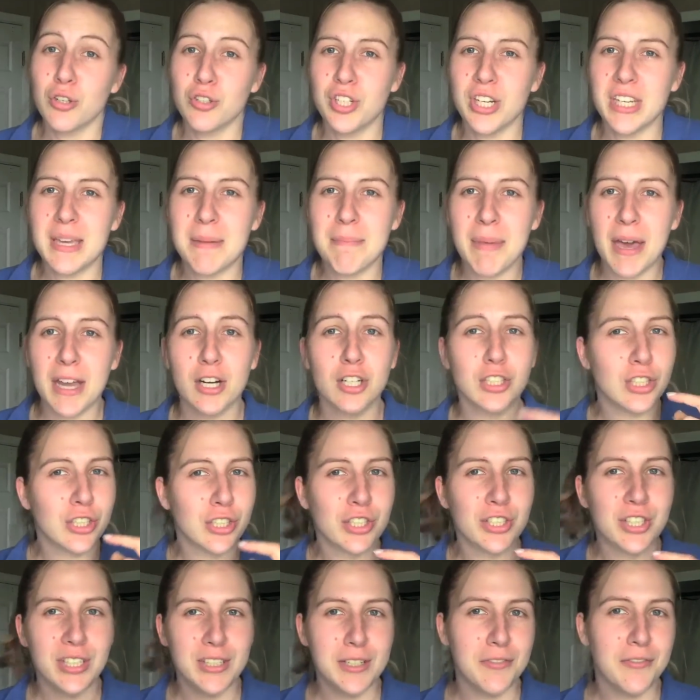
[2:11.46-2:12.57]
she can better
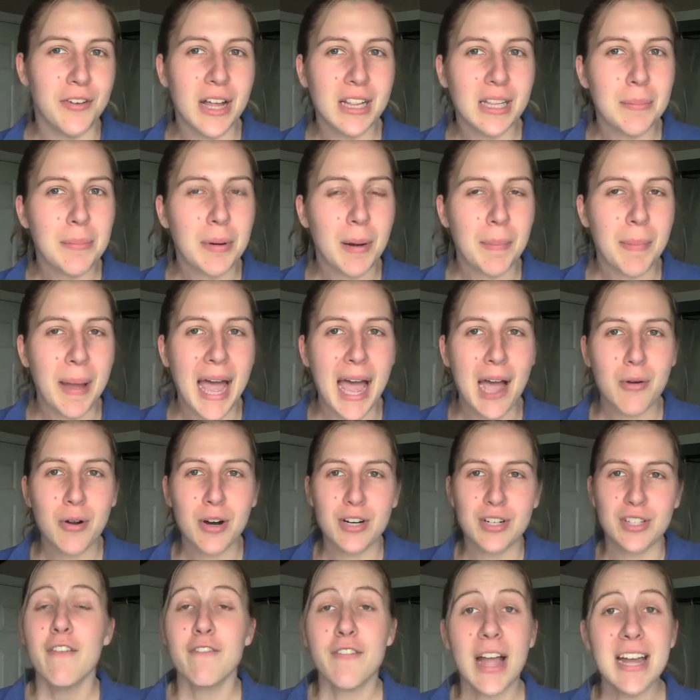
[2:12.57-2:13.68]
learn to develop her
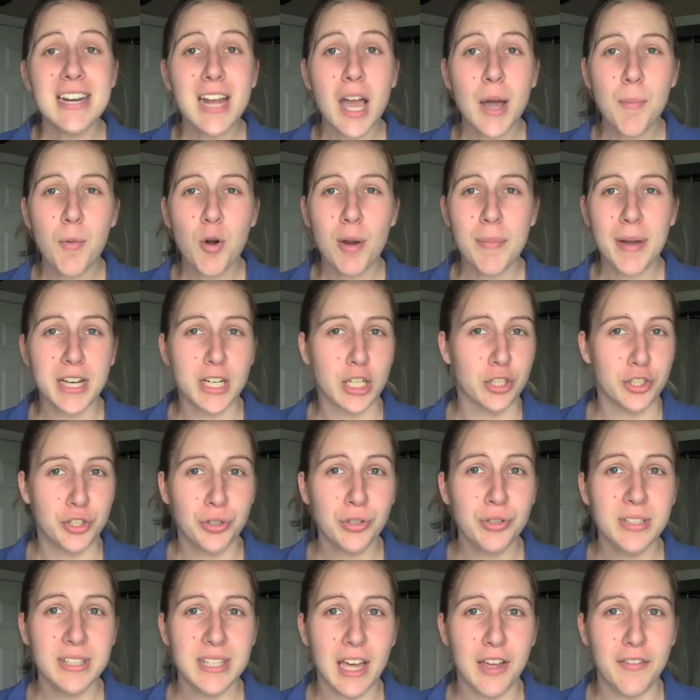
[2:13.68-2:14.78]
powers, find out more about her
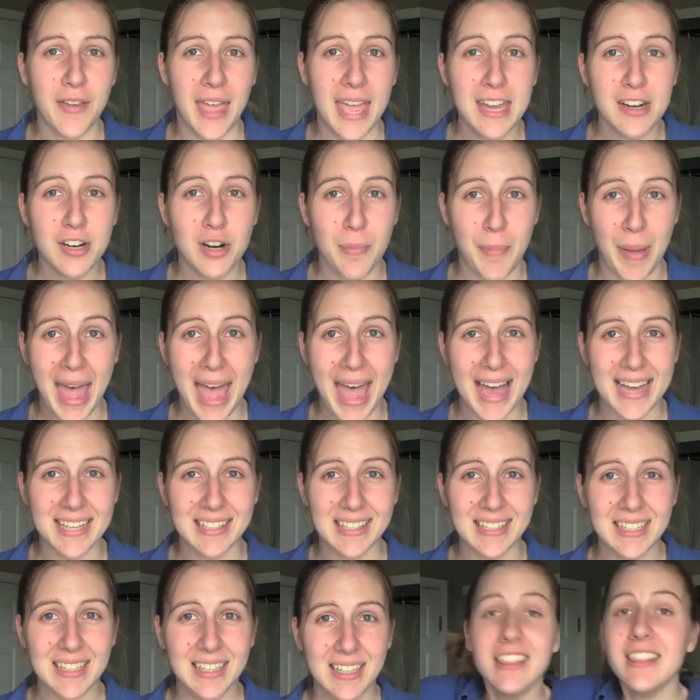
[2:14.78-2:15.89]
true self and her past,